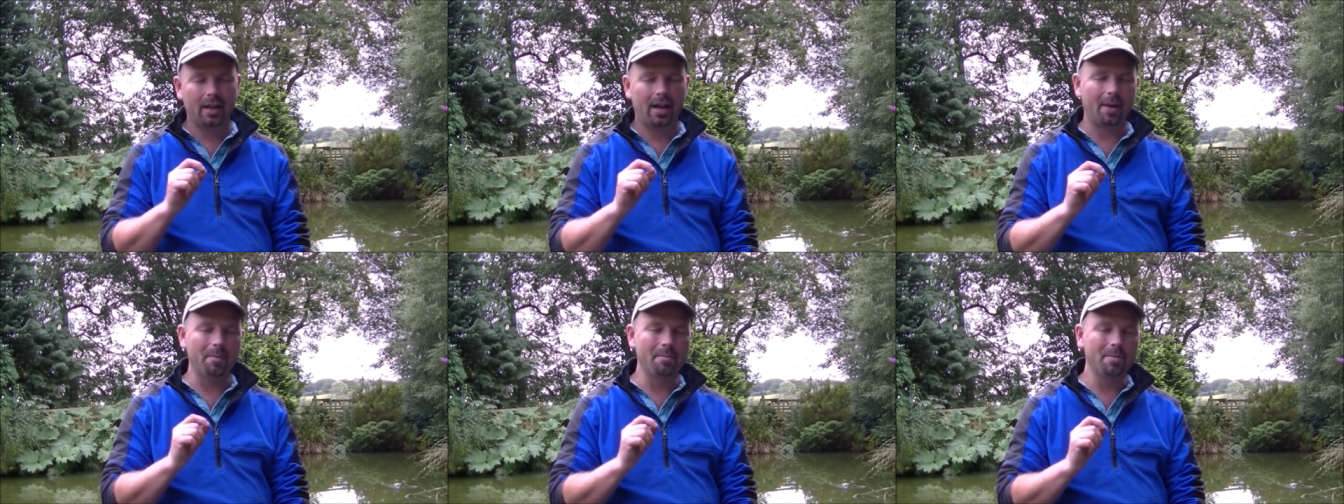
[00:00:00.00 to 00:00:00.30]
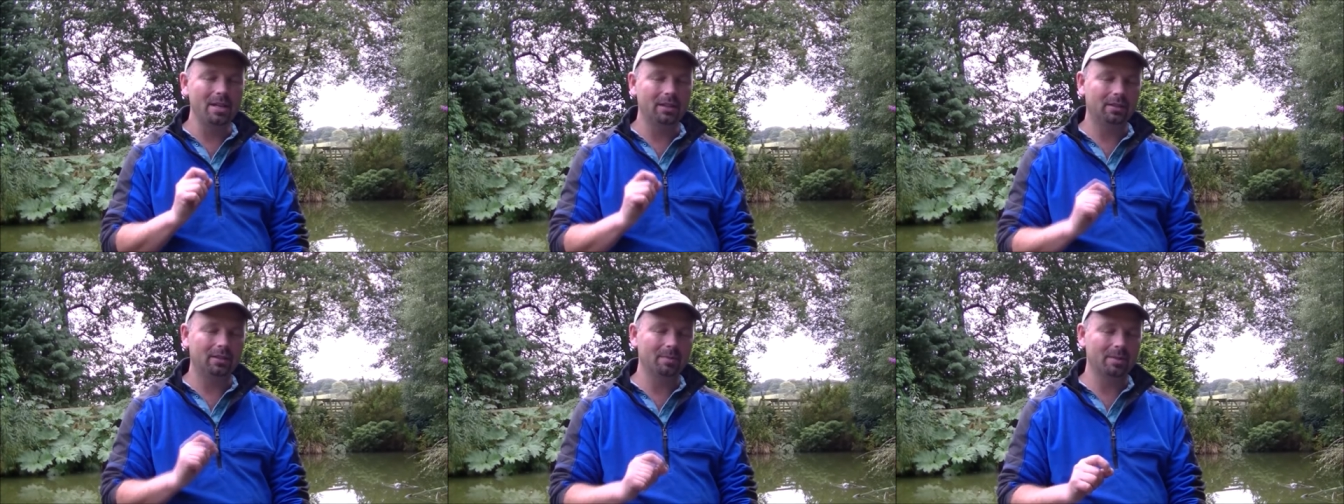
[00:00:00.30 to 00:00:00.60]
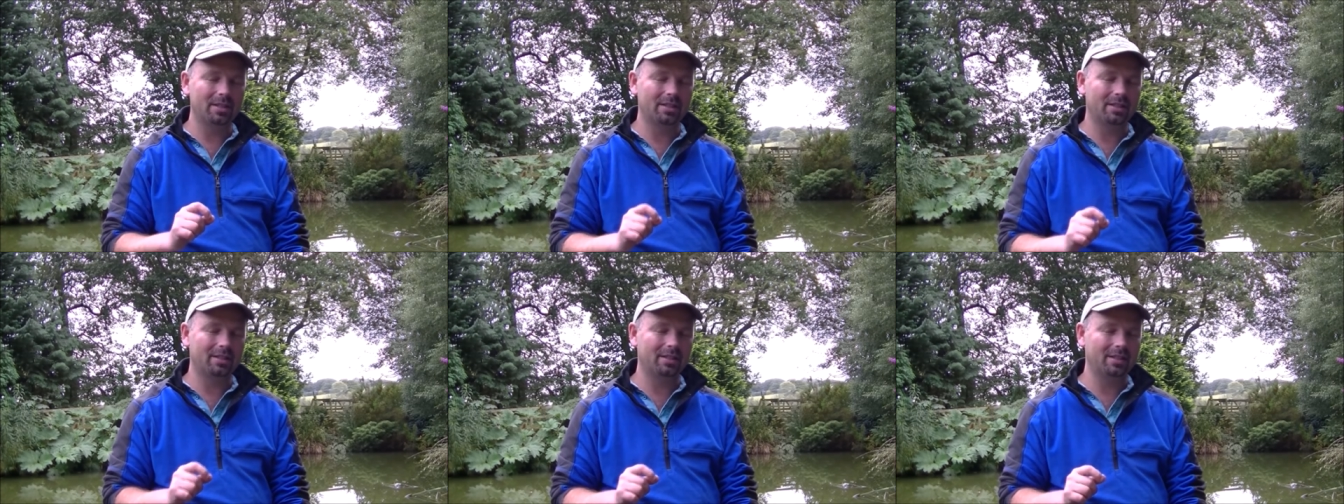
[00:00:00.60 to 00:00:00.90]
I made the
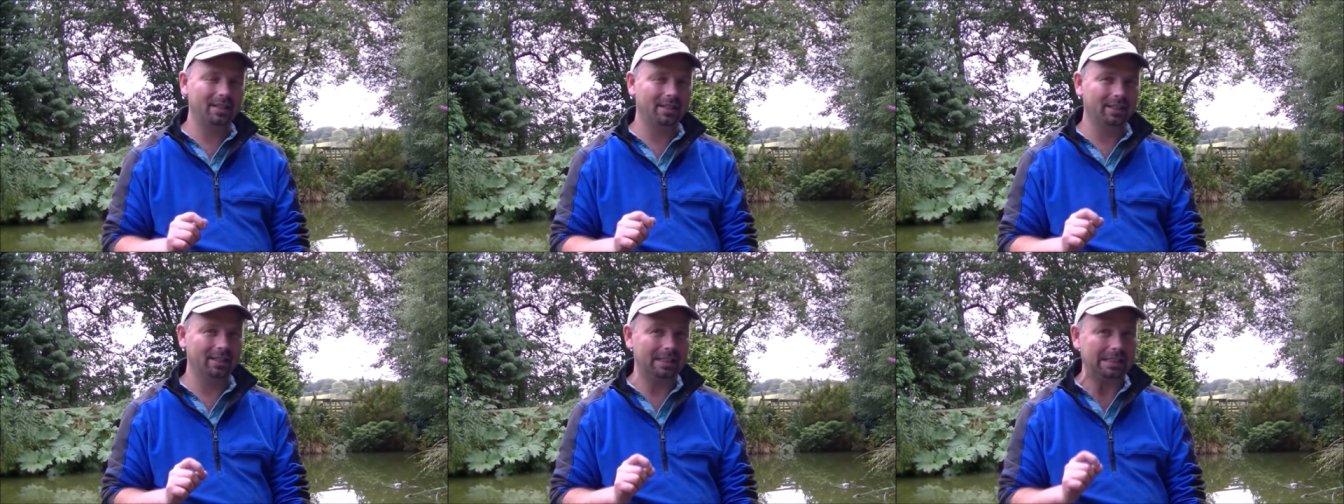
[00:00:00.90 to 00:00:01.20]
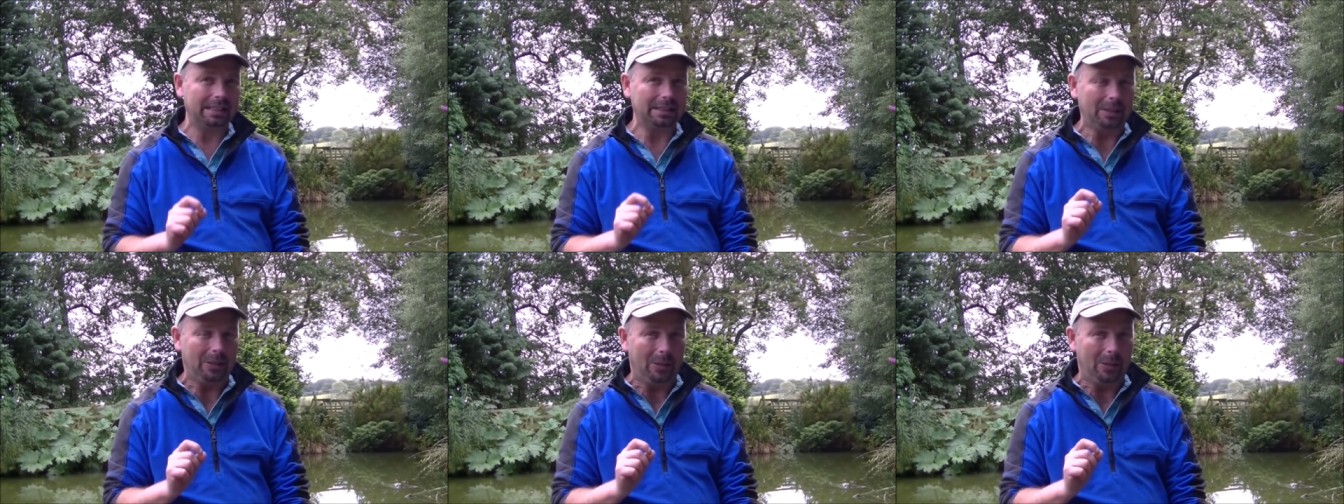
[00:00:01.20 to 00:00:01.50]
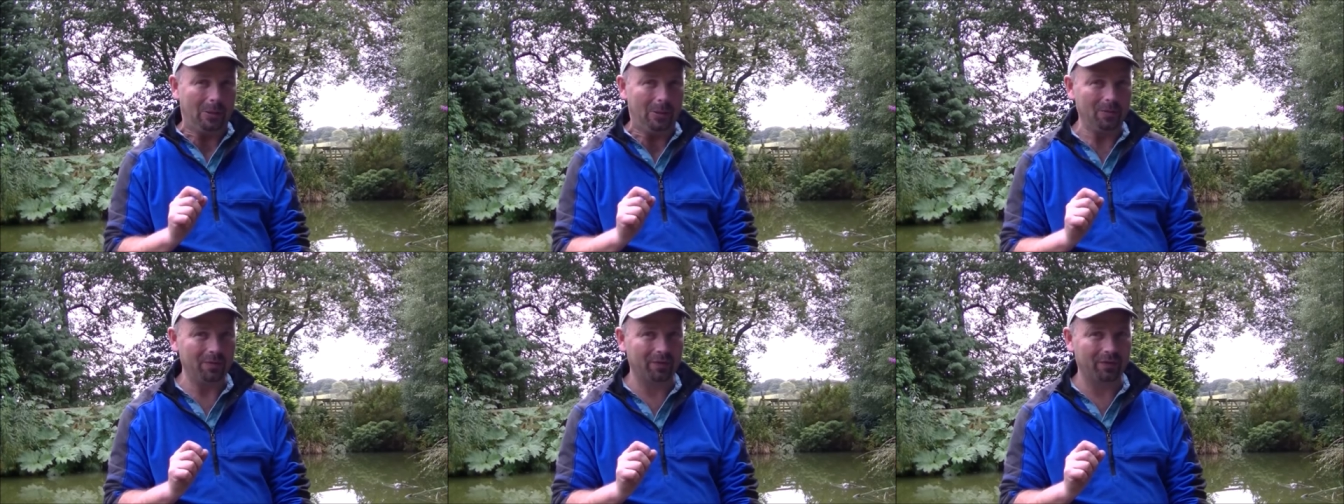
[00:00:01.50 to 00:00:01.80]
mistake
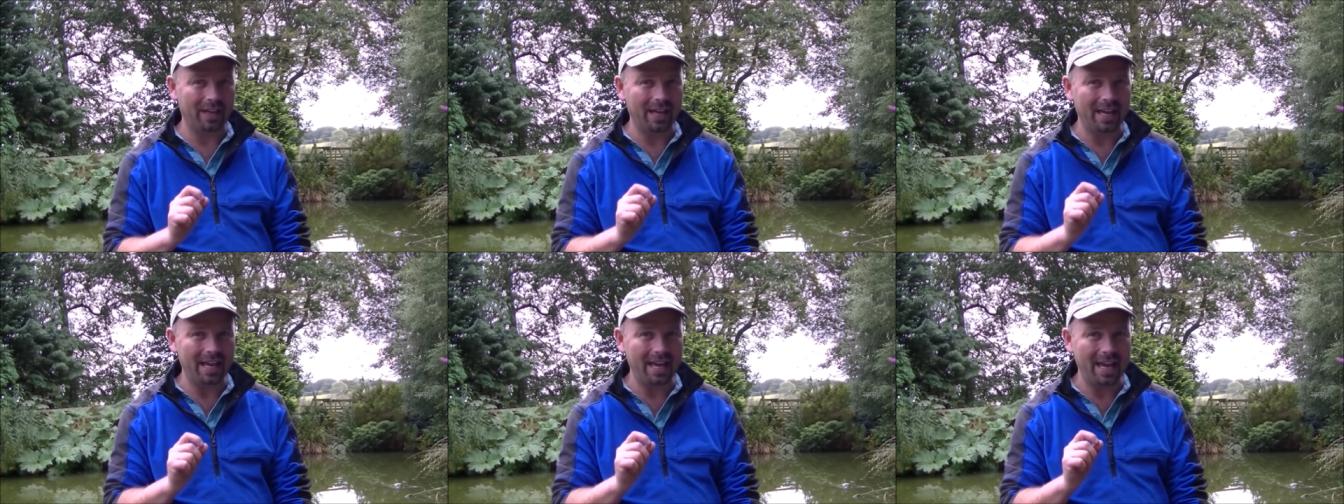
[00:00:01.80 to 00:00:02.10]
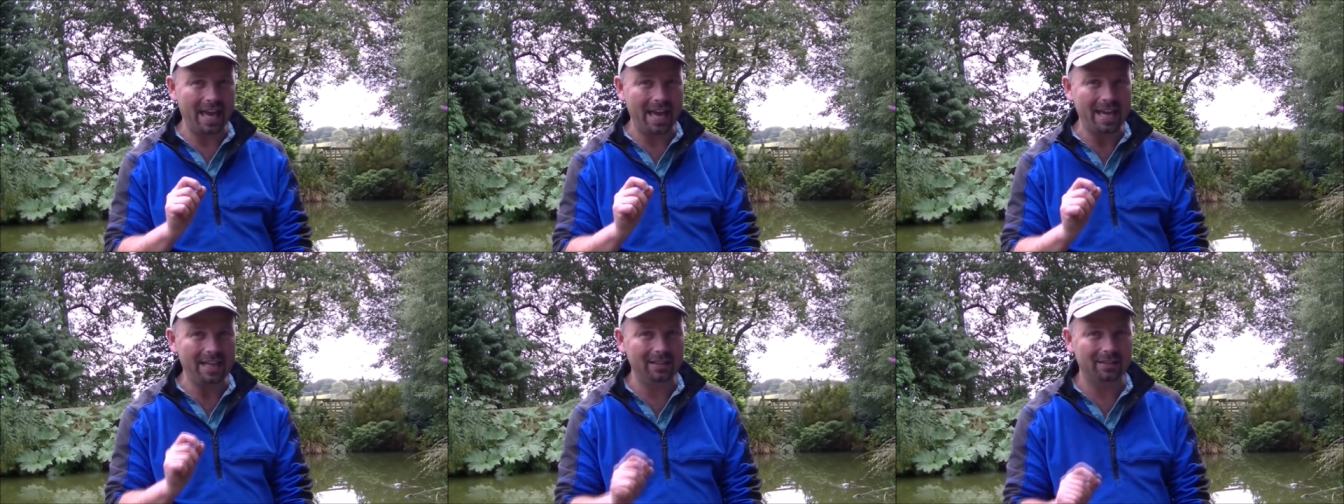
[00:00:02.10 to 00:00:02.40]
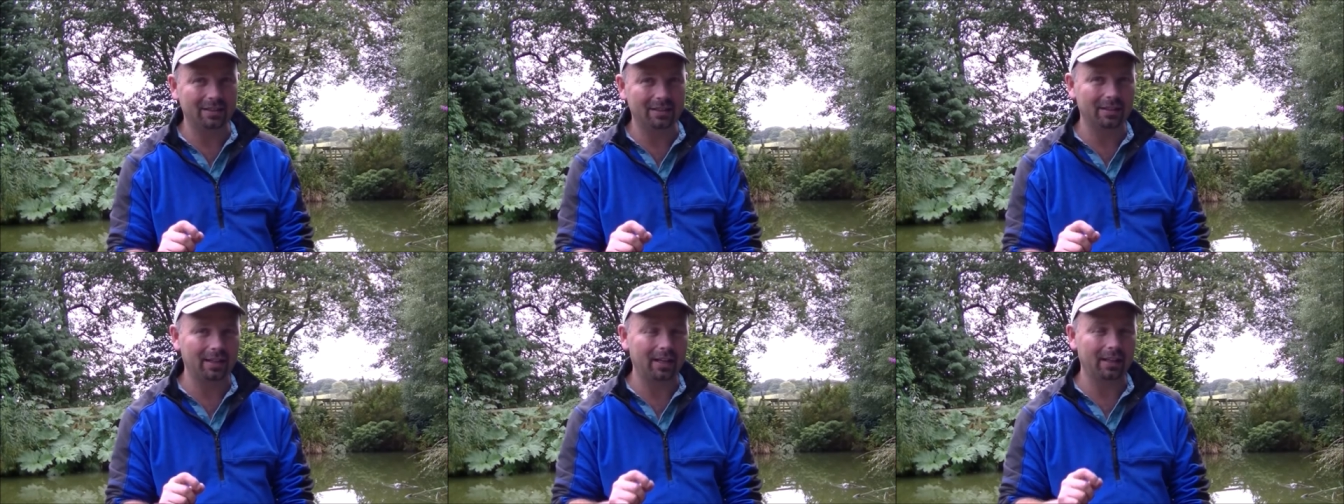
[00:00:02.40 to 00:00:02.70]
of
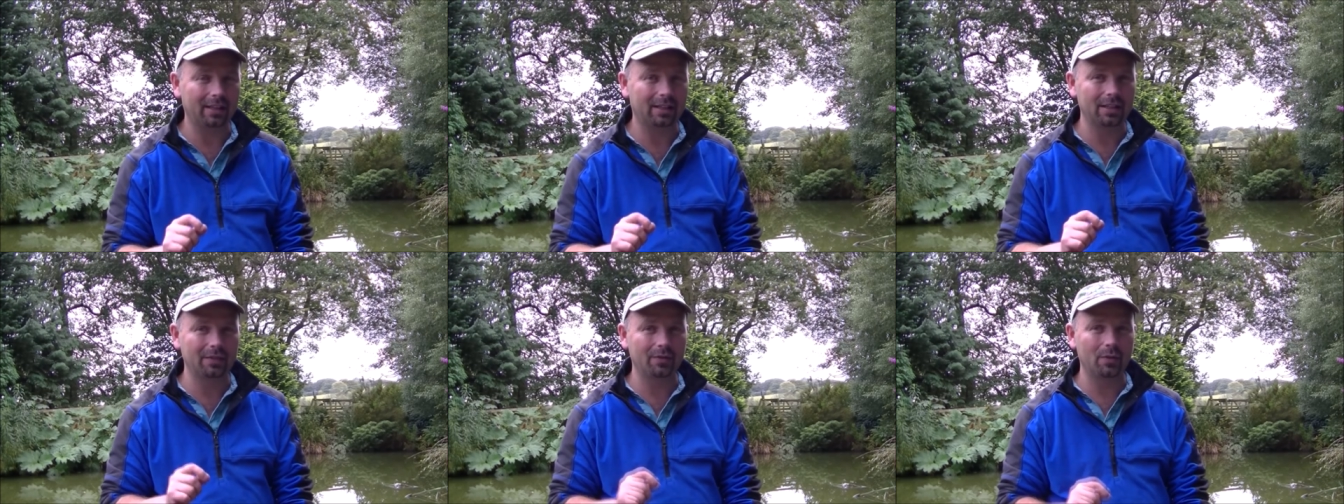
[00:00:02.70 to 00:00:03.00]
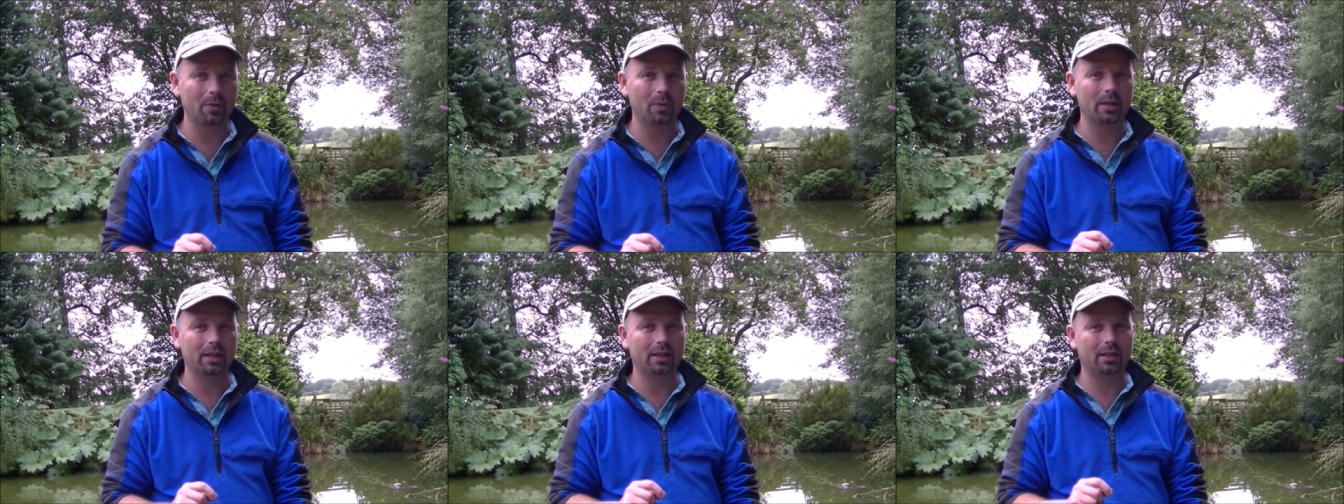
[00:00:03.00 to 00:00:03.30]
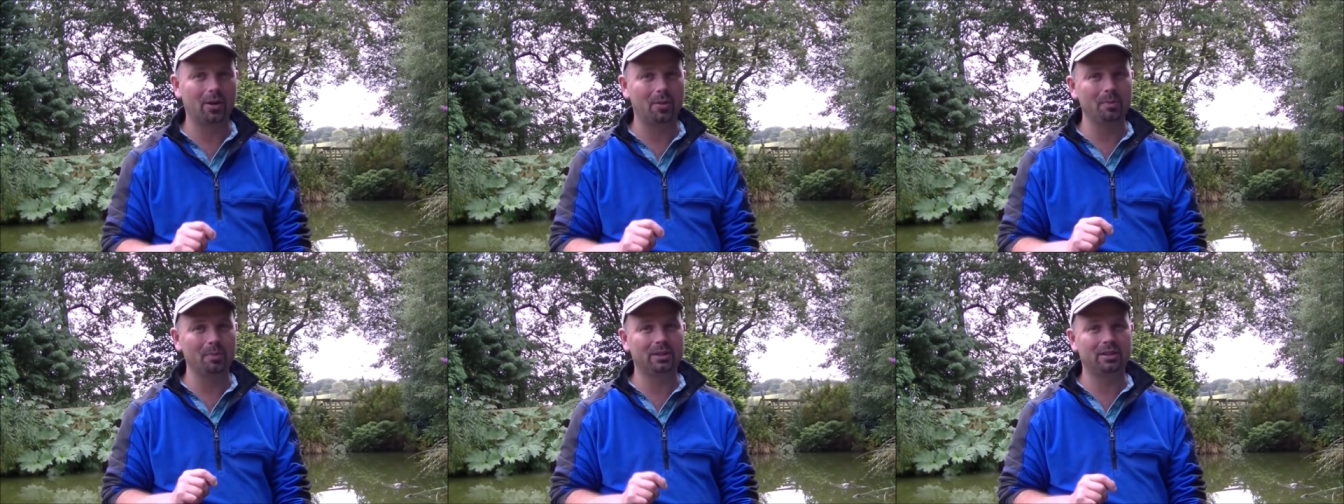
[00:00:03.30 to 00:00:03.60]
ending that giveaway
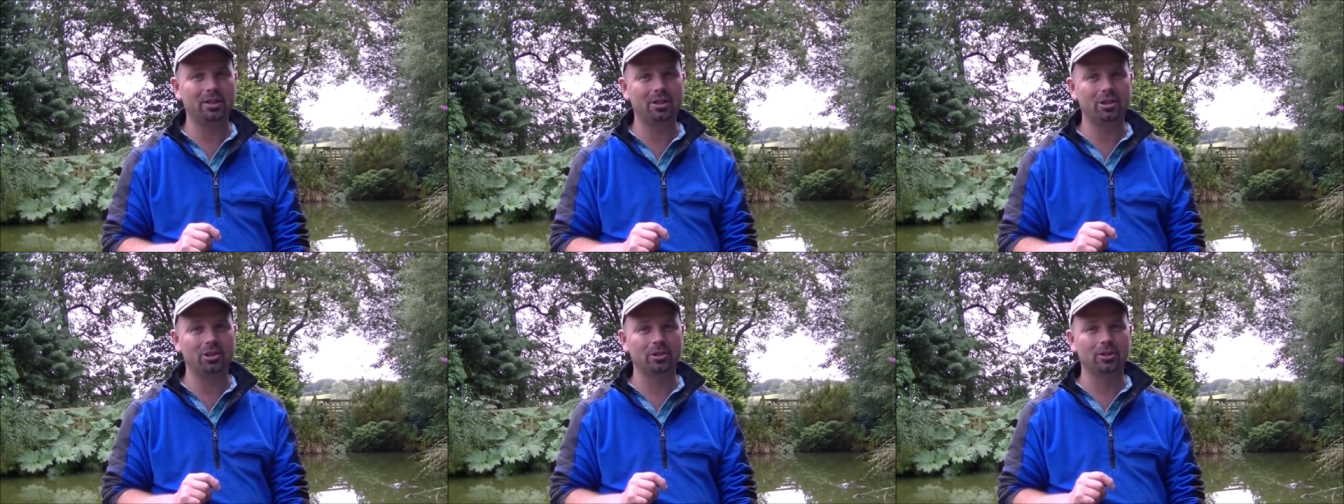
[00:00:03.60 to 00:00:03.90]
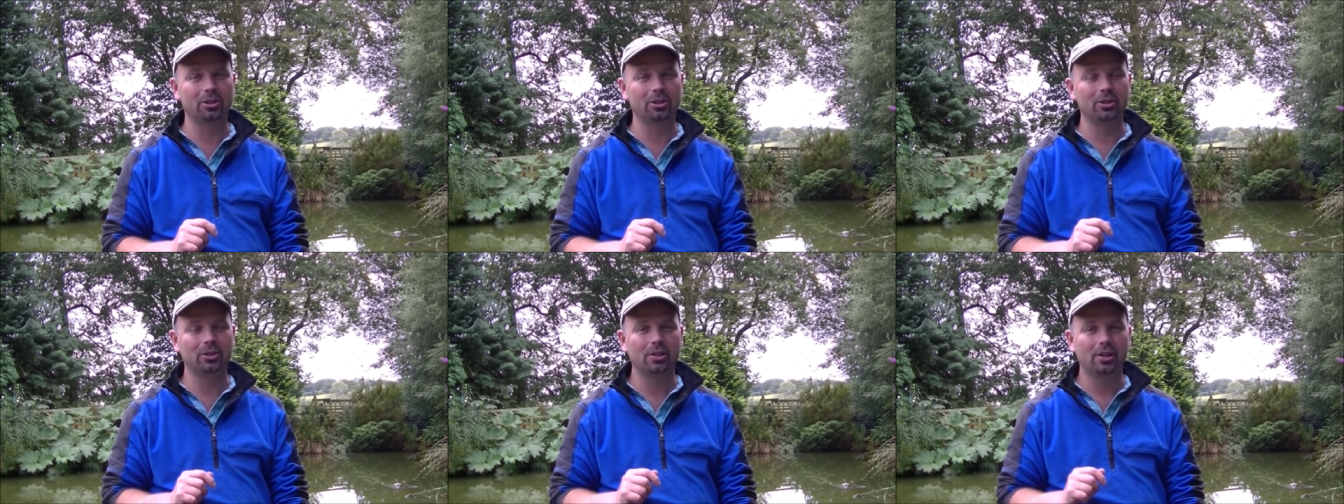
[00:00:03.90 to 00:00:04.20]
competition